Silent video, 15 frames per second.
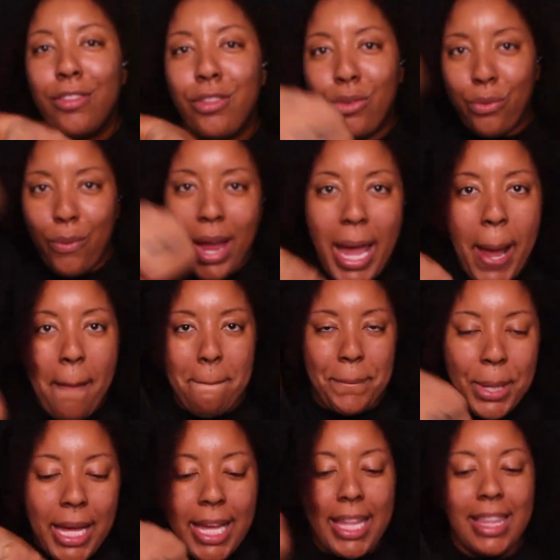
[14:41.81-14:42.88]
scrape
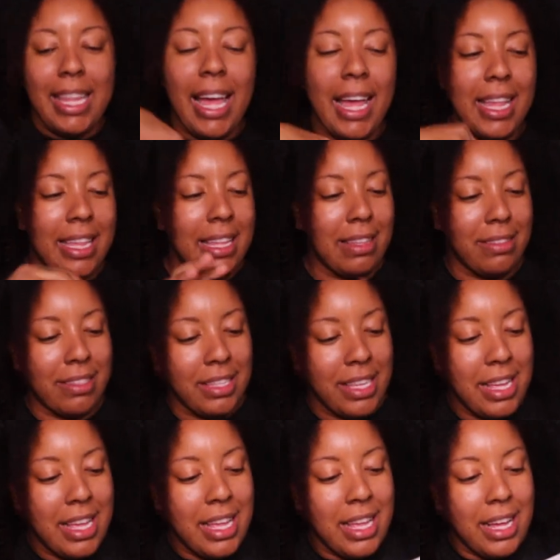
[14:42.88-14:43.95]
that
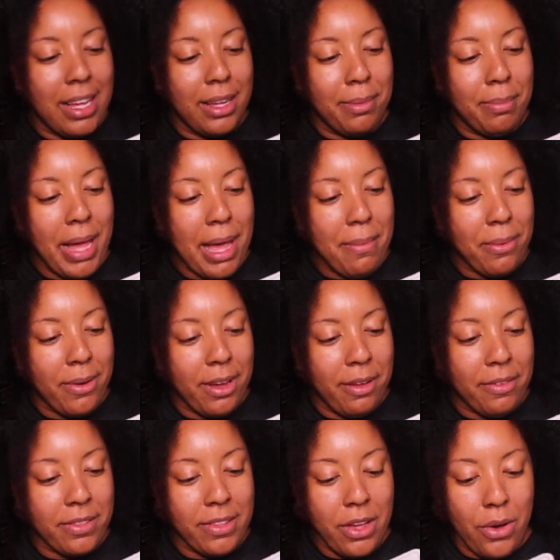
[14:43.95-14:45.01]
um, paper
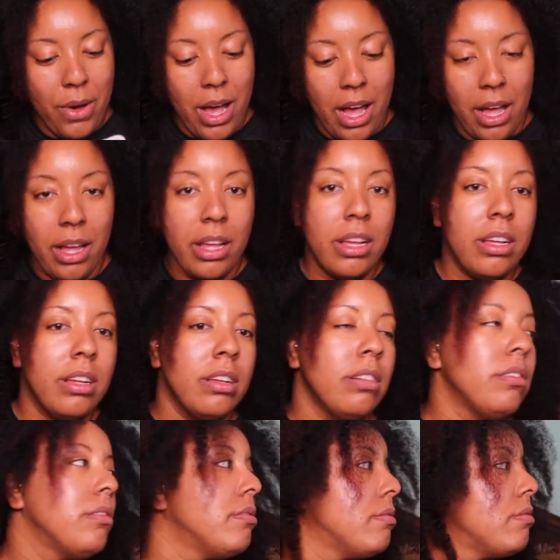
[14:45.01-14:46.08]
off. So I,
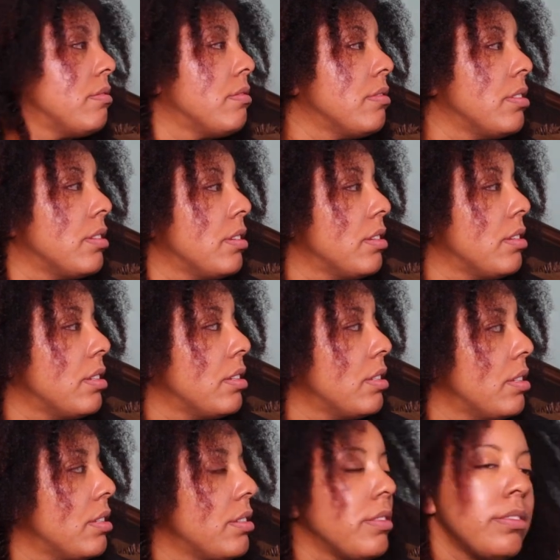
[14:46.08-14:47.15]

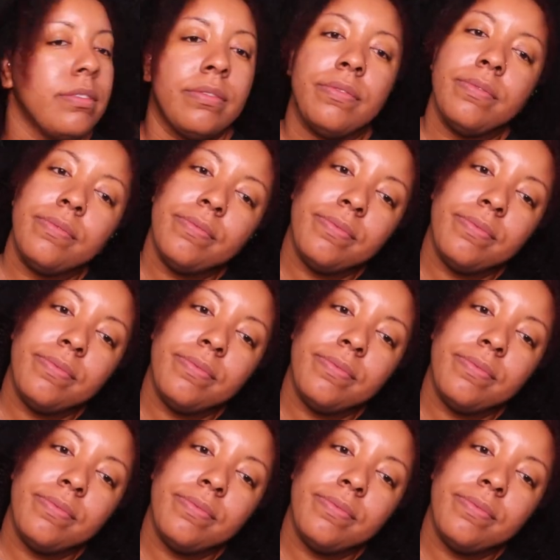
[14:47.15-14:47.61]
here,